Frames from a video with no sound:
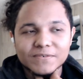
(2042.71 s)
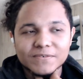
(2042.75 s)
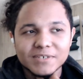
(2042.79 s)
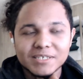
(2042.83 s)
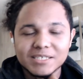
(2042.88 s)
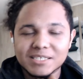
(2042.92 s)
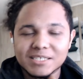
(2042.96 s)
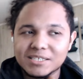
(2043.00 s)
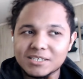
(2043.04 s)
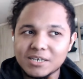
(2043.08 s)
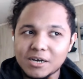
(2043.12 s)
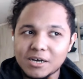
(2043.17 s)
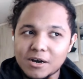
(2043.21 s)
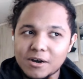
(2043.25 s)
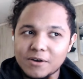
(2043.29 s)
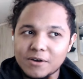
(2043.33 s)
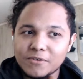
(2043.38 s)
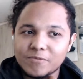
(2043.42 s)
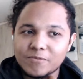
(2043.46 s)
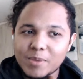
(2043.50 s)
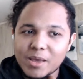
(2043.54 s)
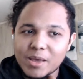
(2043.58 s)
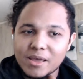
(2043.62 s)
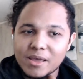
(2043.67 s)
It's tough,
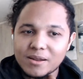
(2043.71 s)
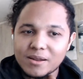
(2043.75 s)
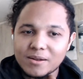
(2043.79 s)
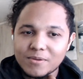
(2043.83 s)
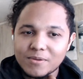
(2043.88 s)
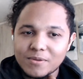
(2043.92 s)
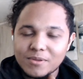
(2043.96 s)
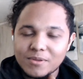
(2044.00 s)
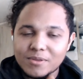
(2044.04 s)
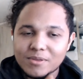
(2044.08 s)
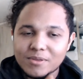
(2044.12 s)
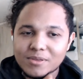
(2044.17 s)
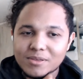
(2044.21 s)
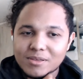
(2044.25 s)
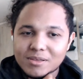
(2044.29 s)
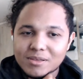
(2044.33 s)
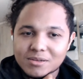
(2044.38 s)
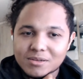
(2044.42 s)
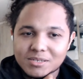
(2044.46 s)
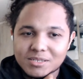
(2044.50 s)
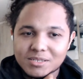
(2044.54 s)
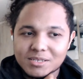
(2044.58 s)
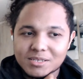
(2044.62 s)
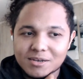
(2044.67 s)
man.
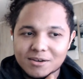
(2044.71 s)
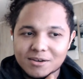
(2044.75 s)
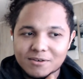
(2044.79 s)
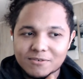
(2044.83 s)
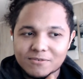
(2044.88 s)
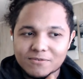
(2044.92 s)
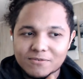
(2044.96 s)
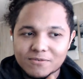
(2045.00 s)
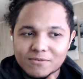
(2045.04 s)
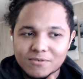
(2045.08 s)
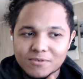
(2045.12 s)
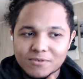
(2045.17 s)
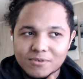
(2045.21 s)
It's tough.